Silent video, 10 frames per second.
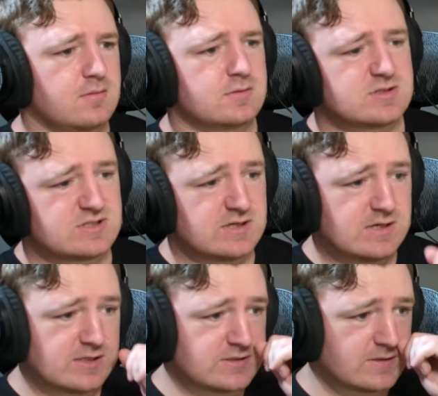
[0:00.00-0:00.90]

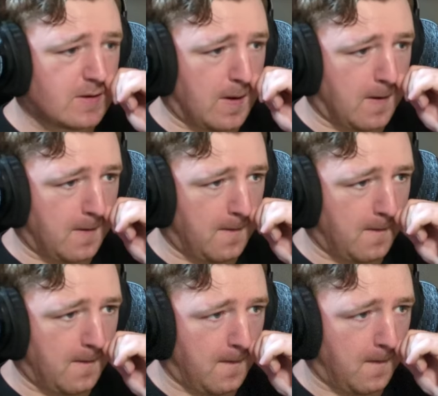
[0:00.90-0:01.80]
Sheesh. I don't think there's a
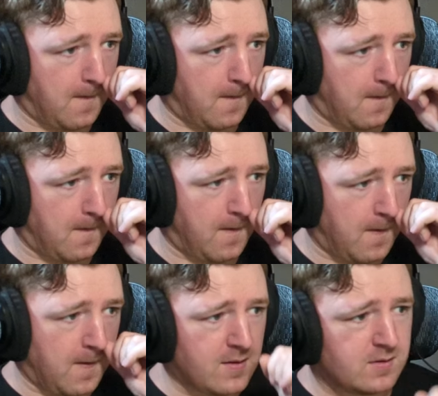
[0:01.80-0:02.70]
touch from the cowboy.
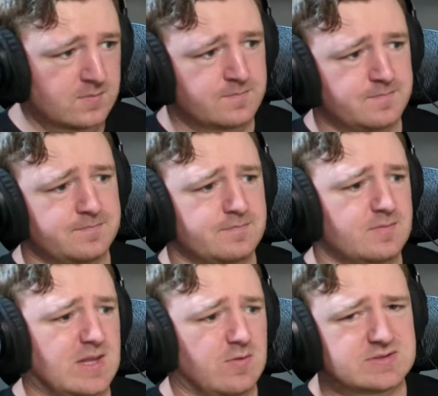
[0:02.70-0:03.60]

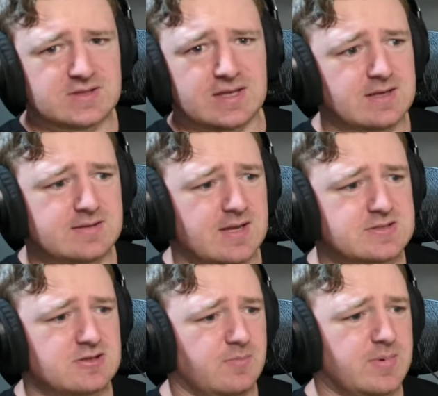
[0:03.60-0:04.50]
That wasn't like
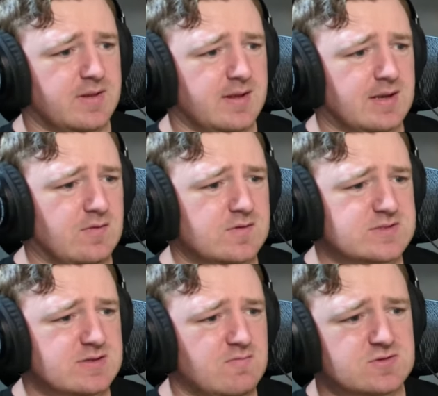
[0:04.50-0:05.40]
intentional, but like it
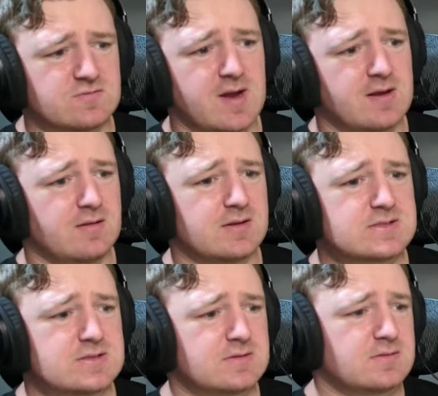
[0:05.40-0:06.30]
was it was
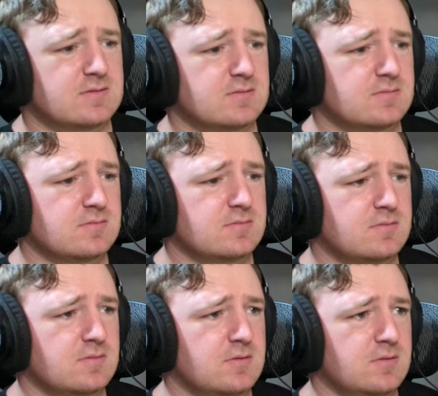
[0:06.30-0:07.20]
reckless. Oh.
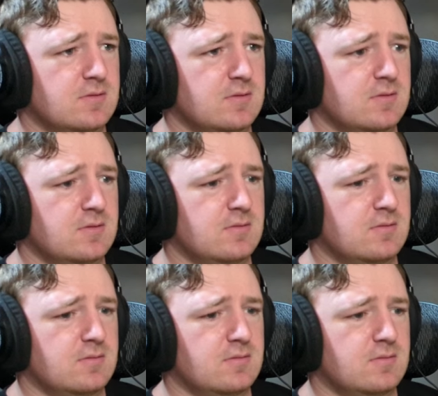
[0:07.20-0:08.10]
Bailey Hayward is.
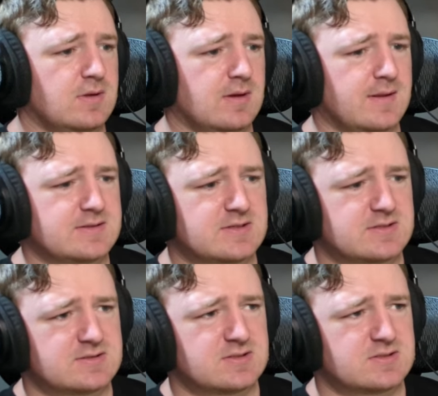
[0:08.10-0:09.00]
The Cowboys yeah, that's a,
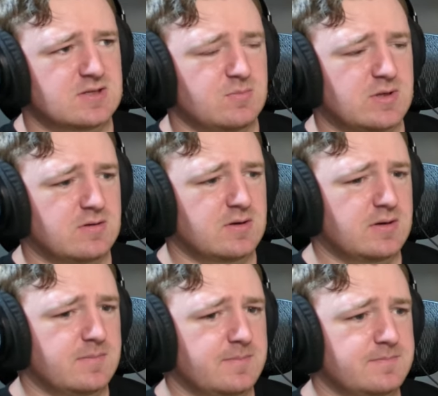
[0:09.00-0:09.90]
that's a same thing, right?
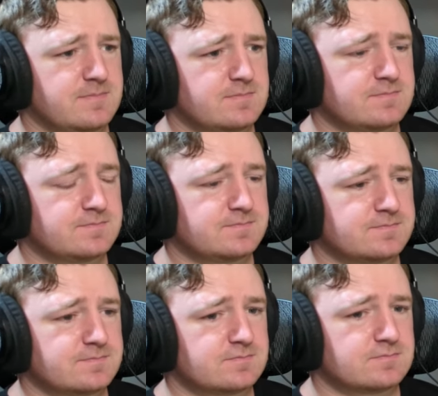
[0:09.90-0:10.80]
Direct contact with
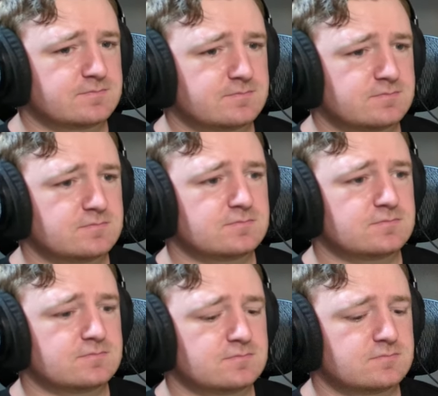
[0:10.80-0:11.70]
the head of
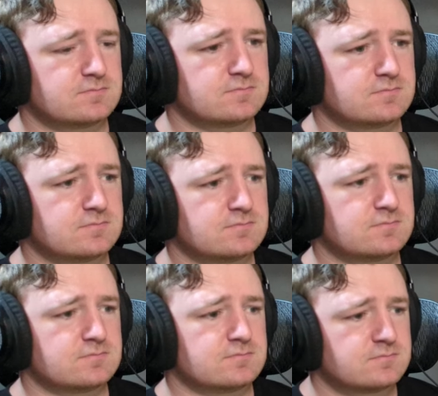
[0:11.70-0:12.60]
Bailey with
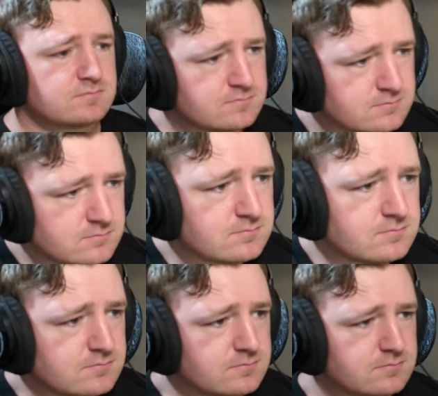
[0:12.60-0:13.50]
the knee.
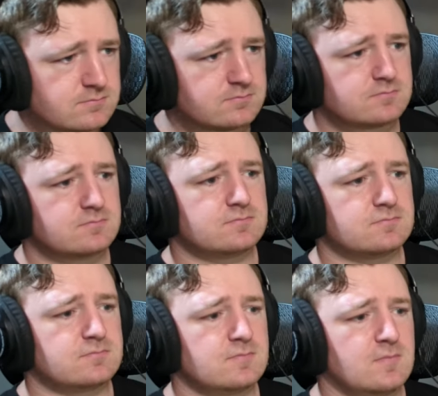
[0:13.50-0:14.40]
This will be a
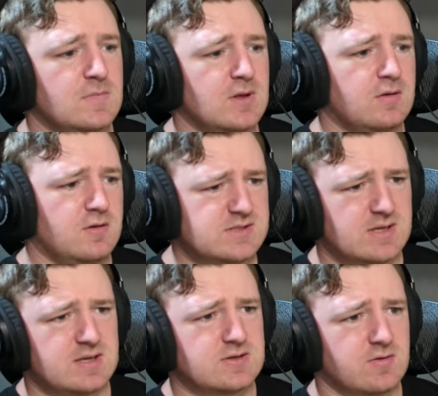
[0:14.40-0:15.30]
penalty. Looks like
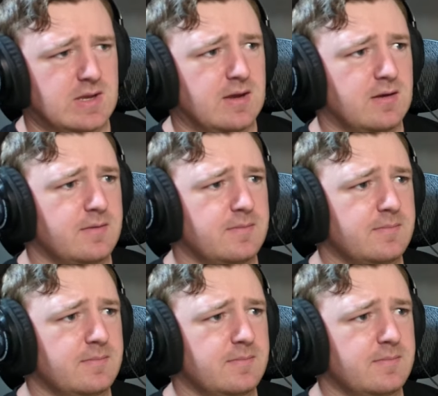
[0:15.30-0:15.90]
he's okay.